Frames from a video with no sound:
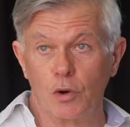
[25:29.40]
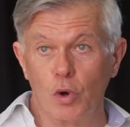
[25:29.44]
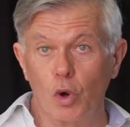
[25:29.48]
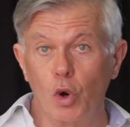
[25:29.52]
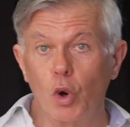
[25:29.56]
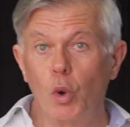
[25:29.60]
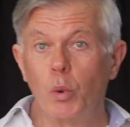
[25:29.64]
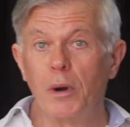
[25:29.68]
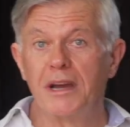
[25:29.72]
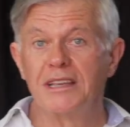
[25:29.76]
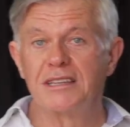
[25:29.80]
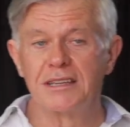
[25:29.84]

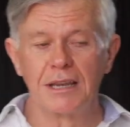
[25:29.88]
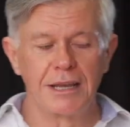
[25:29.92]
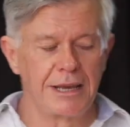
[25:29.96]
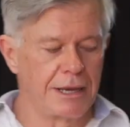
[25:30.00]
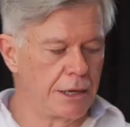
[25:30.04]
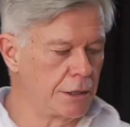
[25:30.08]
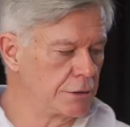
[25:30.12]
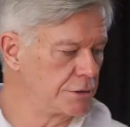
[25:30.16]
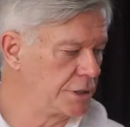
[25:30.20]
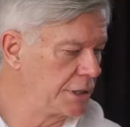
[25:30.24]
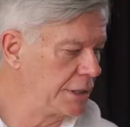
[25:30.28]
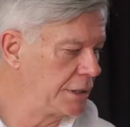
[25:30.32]
always
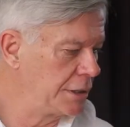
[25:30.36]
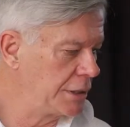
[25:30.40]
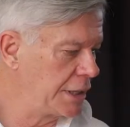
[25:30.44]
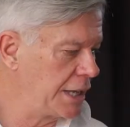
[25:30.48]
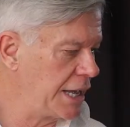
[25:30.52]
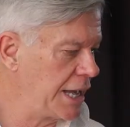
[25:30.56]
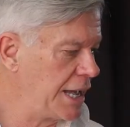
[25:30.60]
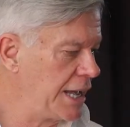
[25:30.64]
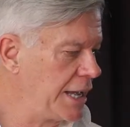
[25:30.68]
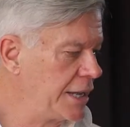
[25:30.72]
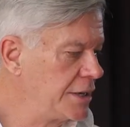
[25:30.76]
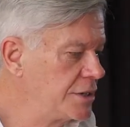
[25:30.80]
loud,
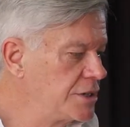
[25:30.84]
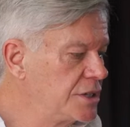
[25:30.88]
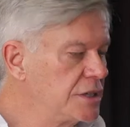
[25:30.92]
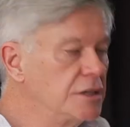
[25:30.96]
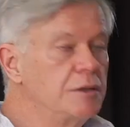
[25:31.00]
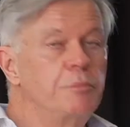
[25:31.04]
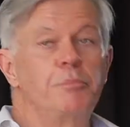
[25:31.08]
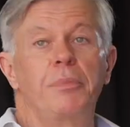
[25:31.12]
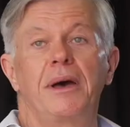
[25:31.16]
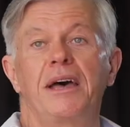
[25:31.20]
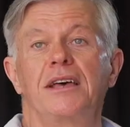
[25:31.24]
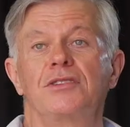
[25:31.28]
and
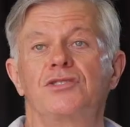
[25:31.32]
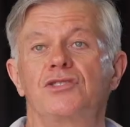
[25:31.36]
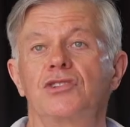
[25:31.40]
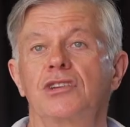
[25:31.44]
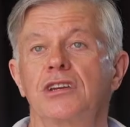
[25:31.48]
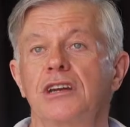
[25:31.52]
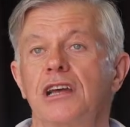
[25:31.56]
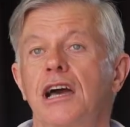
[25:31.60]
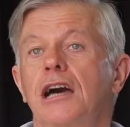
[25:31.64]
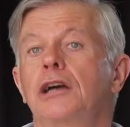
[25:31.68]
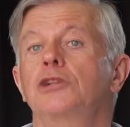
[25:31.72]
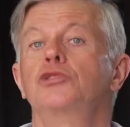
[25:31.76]

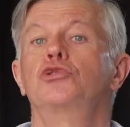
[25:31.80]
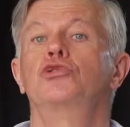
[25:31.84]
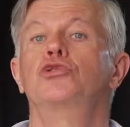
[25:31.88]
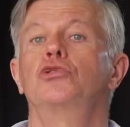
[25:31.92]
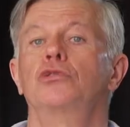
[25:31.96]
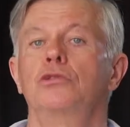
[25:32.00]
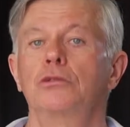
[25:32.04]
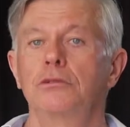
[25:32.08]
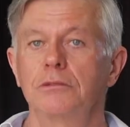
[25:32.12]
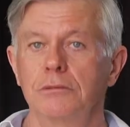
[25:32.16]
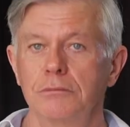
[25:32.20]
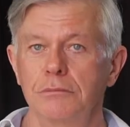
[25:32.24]

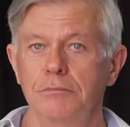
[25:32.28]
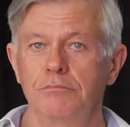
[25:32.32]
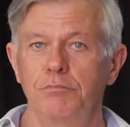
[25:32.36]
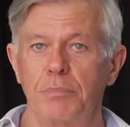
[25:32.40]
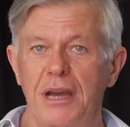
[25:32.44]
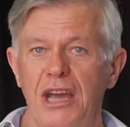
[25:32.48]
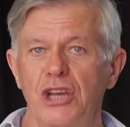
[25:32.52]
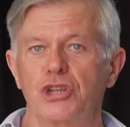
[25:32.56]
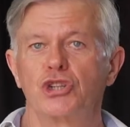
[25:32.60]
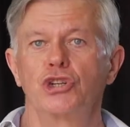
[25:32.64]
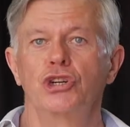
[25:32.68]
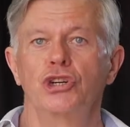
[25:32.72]
passionato,
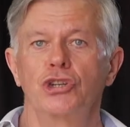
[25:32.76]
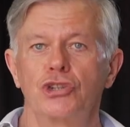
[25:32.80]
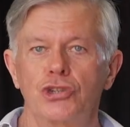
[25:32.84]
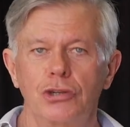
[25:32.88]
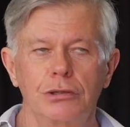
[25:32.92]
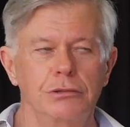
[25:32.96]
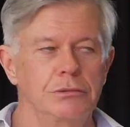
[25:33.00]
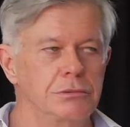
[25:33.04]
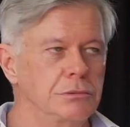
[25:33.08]
passionate.